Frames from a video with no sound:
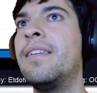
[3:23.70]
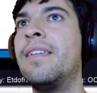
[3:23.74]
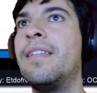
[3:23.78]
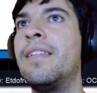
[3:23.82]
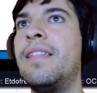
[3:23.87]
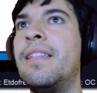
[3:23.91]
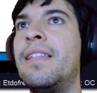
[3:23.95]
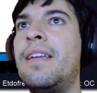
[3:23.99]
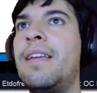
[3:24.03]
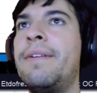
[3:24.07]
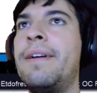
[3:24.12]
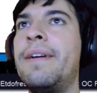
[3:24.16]

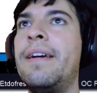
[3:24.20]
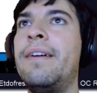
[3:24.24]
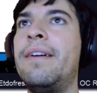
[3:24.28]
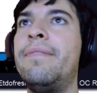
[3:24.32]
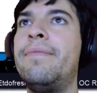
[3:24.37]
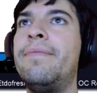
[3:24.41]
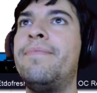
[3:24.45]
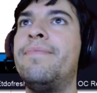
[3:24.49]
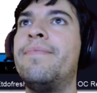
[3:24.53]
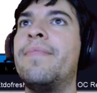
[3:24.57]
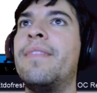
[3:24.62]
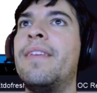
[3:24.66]
There we go.
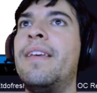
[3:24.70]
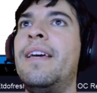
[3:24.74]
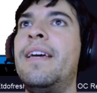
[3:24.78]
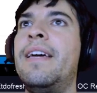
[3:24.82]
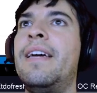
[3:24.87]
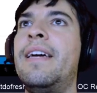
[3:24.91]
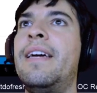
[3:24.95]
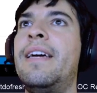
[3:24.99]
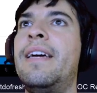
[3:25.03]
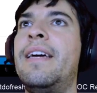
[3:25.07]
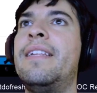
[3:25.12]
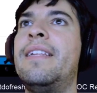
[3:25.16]

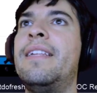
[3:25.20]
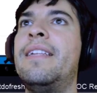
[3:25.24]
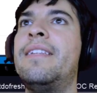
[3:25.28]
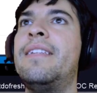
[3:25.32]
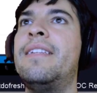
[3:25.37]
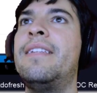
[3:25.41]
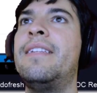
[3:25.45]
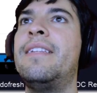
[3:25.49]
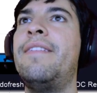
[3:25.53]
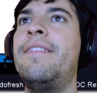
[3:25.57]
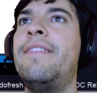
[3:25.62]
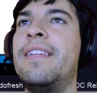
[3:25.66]
And so
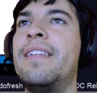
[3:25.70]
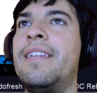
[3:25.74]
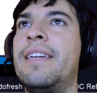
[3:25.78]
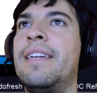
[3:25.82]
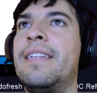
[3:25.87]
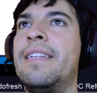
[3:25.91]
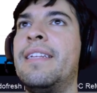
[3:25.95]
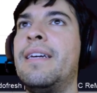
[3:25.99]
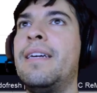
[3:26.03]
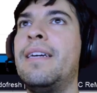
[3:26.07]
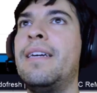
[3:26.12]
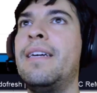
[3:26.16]
everything's linked
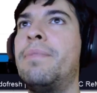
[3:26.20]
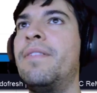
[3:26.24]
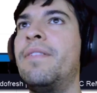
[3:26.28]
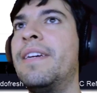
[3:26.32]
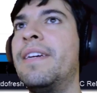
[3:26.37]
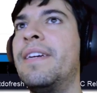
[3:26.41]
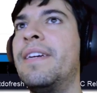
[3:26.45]
up perfect.